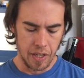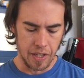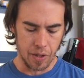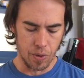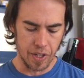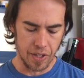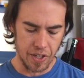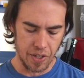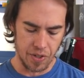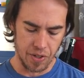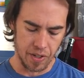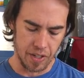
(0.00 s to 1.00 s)
the
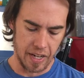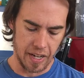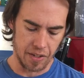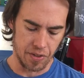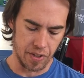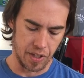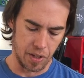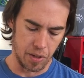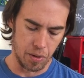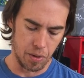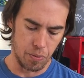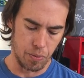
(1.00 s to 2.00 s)
orientation to the last
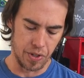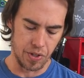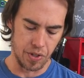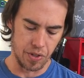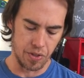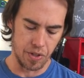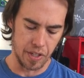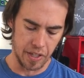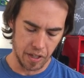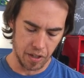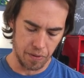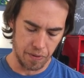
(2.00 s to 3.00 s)
layer, which is the
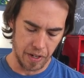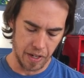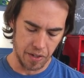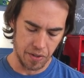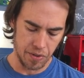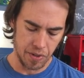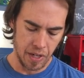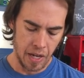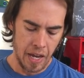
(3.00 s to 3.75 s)
yellow face,